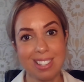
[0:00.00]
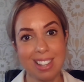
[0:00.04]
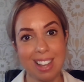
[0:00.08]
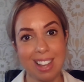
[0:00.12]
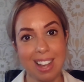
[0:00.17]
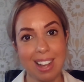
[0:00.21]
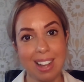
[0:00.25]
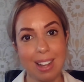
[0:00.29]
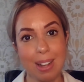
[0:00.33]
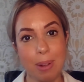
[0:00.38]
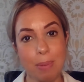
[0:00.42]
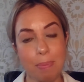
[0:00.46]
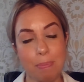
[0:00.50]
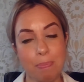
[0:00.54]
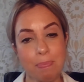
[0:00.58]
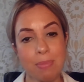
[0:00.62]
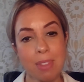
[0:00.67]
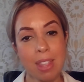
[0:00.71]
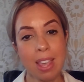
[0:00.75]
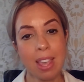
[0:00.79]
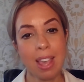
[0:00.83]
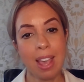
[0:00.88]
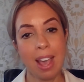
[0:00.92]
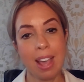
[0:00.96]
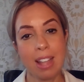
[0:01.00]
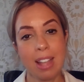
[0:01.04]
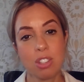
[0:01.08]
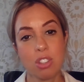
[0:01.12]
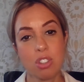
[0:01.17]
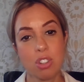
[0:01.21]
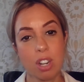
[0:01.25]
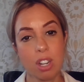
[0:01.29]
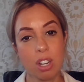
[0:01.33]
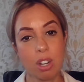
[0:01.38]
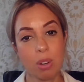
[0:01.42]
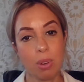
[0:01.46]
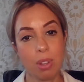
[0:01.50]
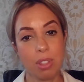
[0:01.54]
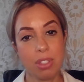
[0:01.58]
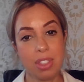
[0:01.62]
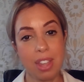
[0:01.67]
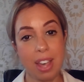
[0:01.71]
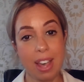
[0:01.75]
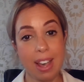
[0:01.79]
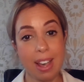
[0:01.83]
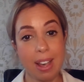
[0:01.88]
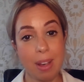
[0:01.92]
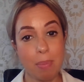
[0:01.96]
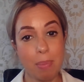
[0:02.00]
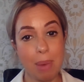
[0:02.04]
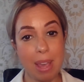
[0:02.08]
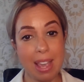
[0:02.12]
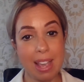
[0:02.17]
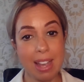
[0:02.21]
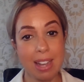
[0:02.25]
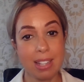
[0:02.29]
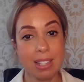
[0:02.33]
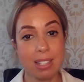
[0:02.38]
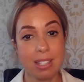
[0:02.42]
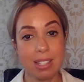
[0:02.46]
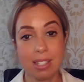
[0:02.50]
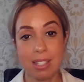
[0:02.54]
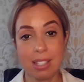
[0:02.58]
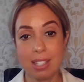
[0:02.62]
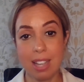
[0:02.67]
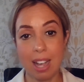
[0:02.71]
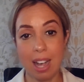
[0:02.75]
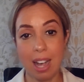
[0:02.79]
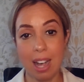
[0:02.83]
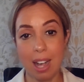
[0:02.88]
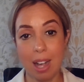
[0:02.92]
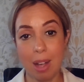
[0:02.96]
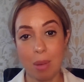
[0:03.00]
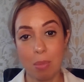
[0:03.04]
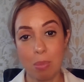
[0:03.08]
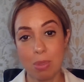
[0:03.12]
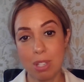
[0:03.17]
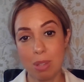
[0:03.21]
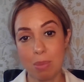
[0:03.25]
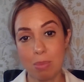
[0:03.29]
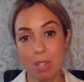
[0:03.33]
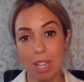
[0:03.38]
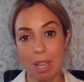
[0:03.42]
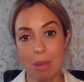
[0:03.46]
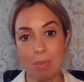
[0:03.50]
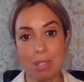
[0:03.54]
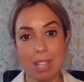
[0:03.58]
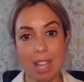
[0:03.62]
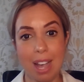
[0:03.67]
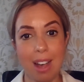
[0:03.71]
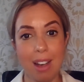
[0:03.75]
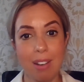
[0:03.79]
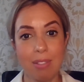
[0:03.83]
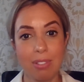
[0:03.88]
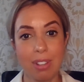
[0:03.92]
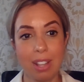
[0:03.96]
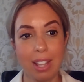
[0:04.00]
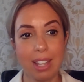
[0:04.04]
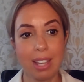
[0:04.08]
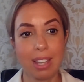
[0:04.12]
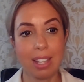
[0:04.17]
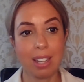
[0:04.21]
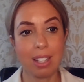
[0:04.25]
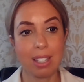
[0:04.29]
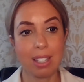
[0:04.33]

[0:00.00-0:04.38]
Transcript: and struggle with them, and sometimes have like